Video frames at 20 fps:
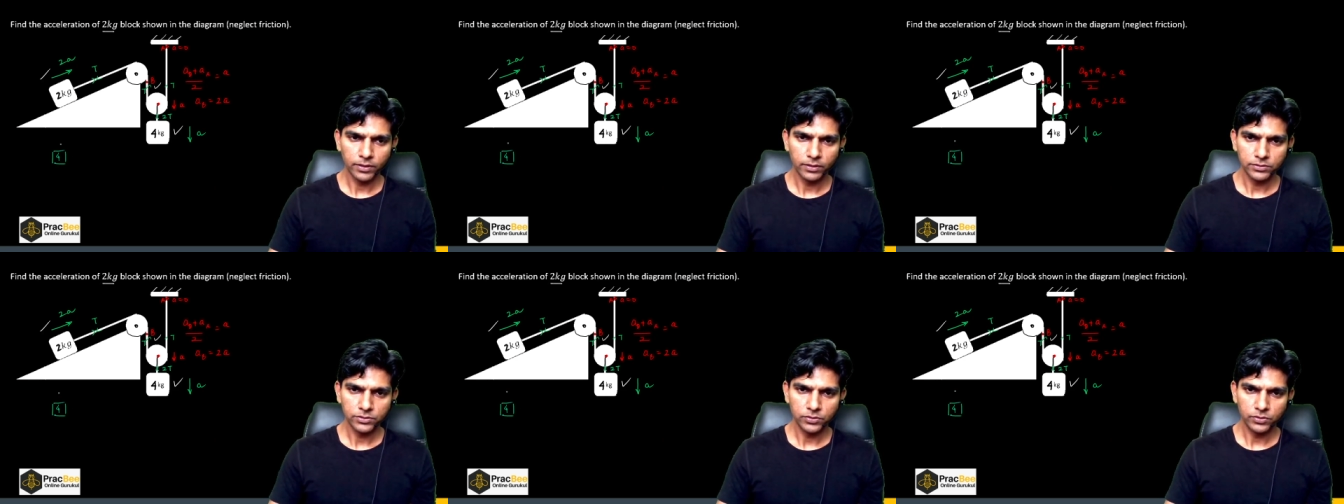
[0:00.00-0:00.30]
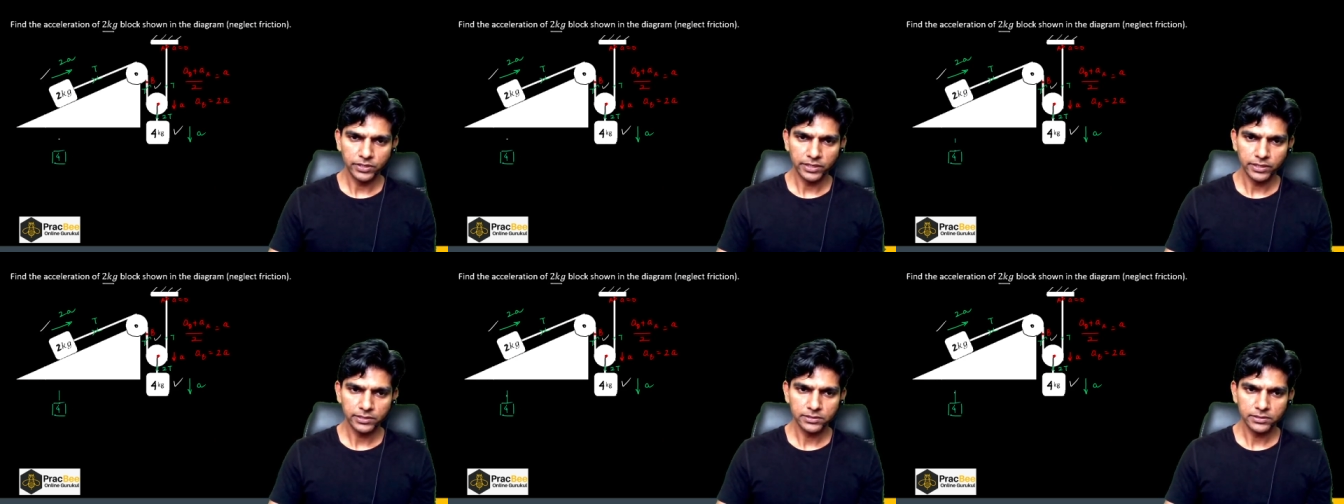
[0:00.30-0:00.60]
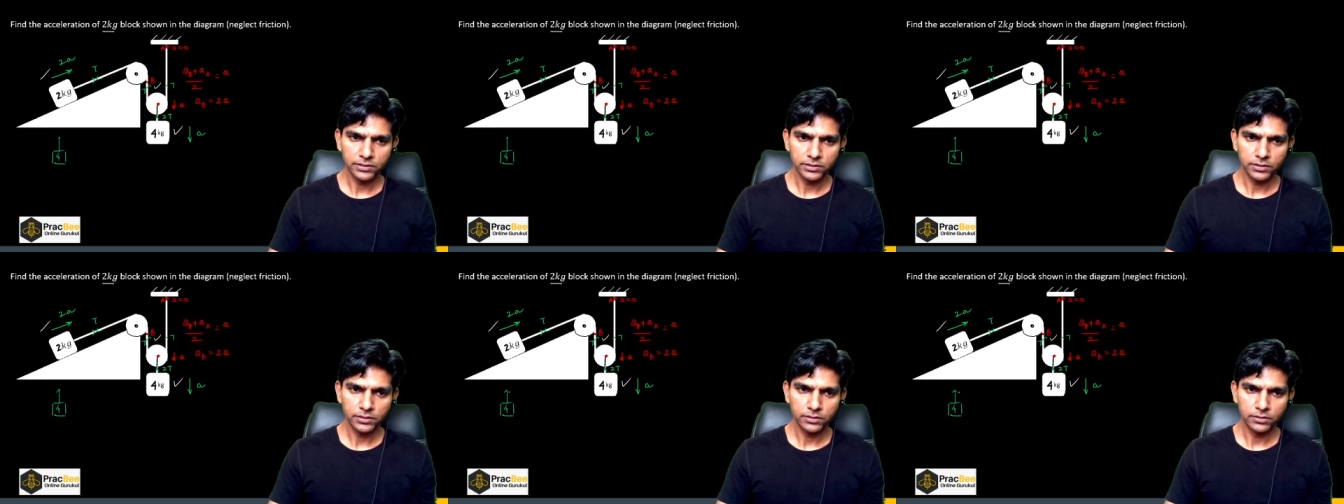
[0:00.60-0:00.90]
so there is
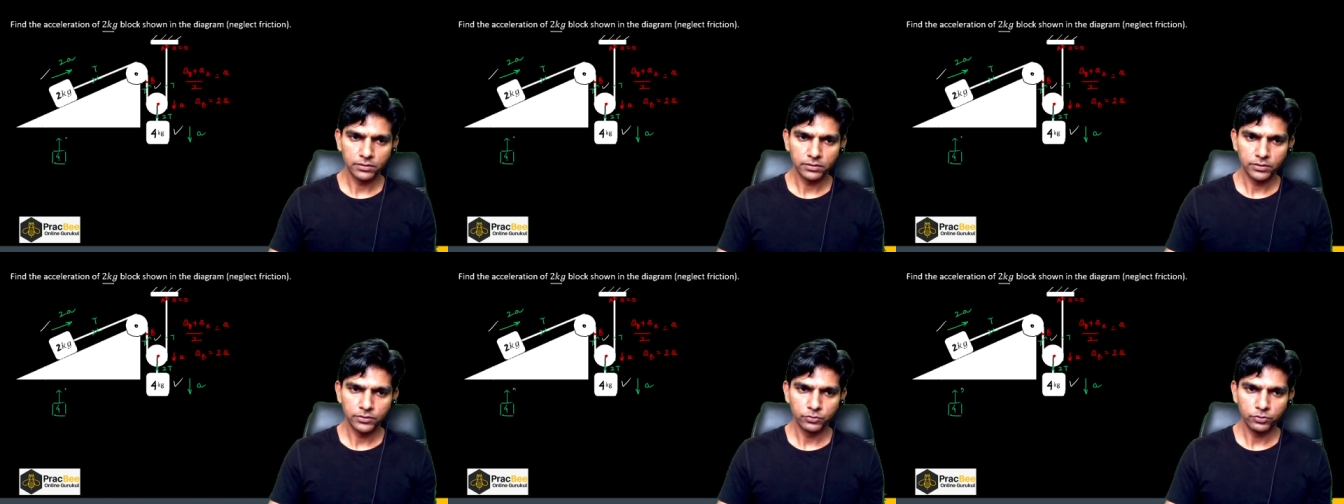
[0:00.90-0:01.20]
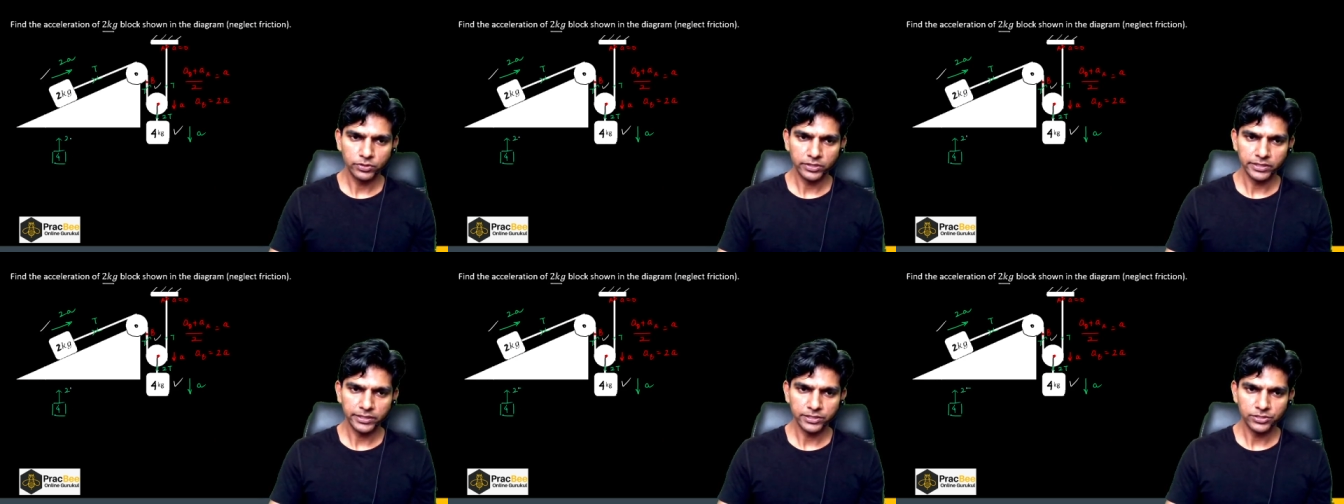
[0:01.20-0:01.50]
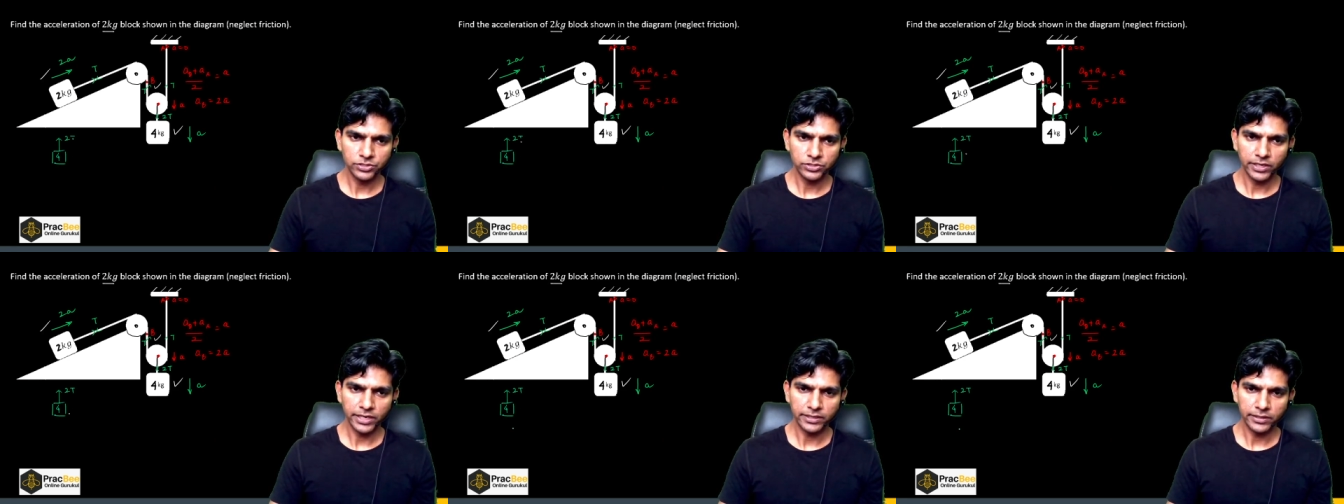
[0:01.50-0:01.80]
a 2T
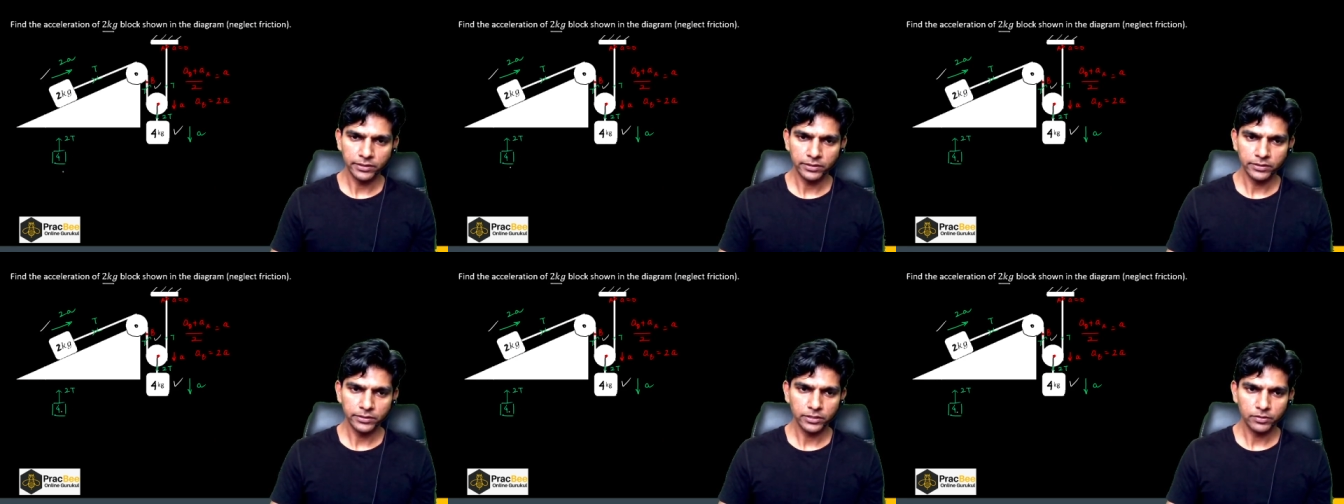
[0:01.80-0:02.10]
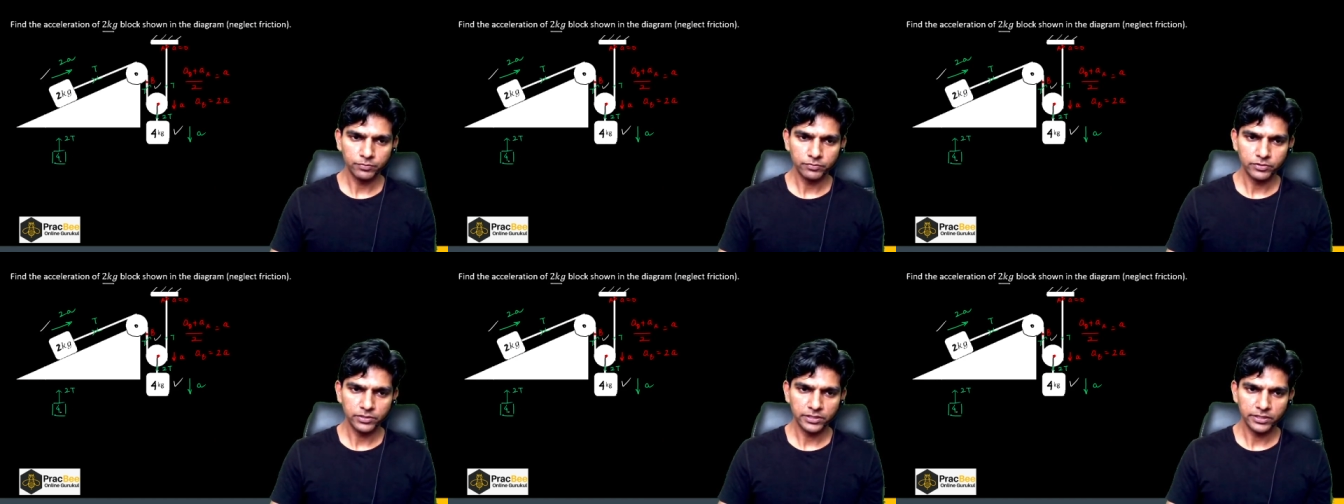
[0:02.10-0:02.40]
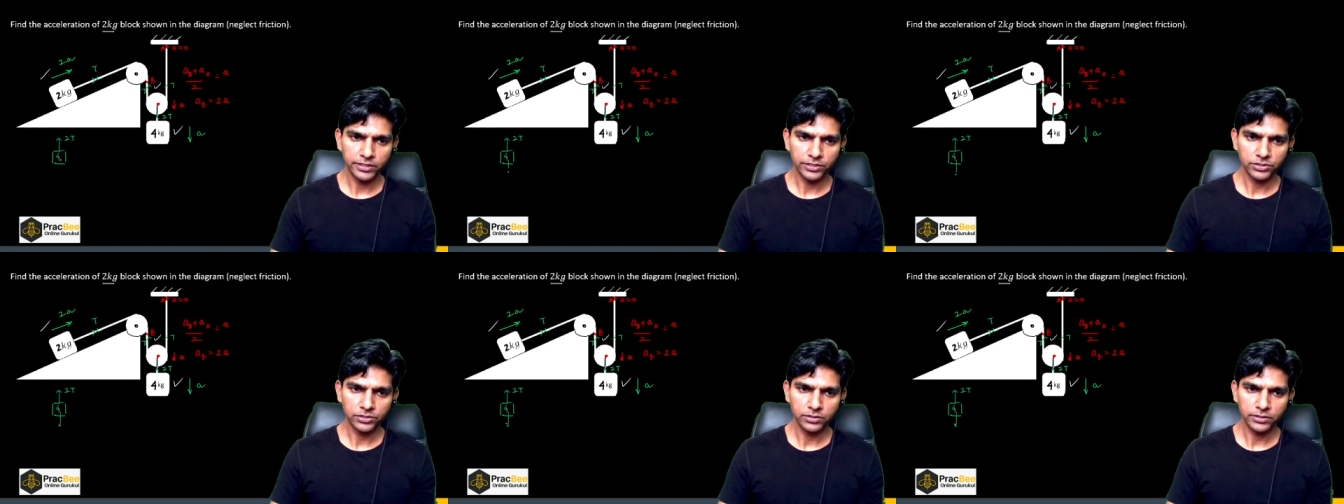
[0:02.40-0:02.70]
tension acting in the upward
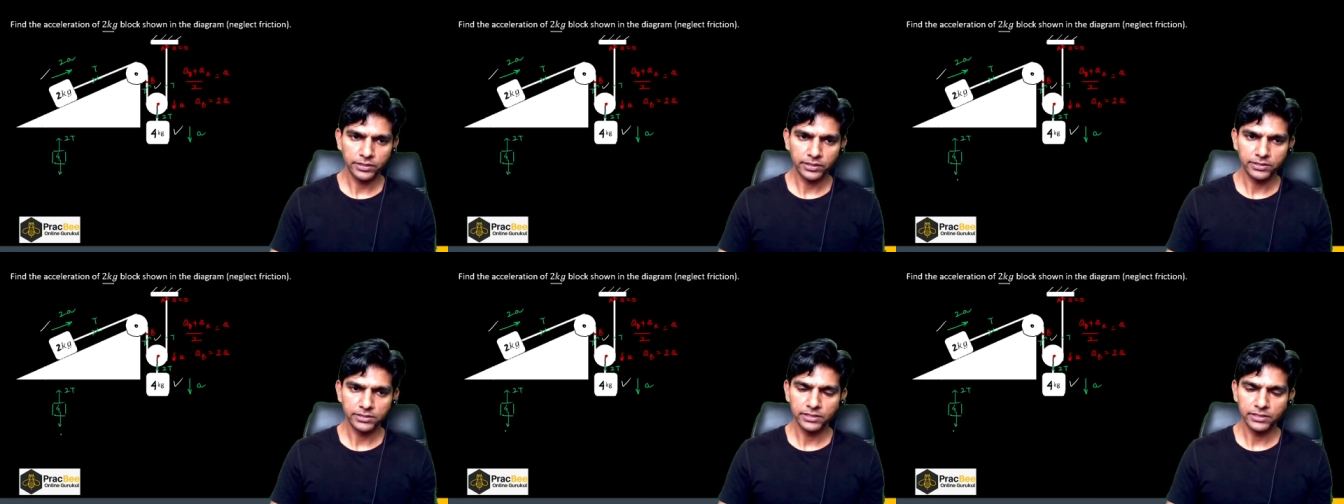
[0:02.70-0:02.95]
direction. There is a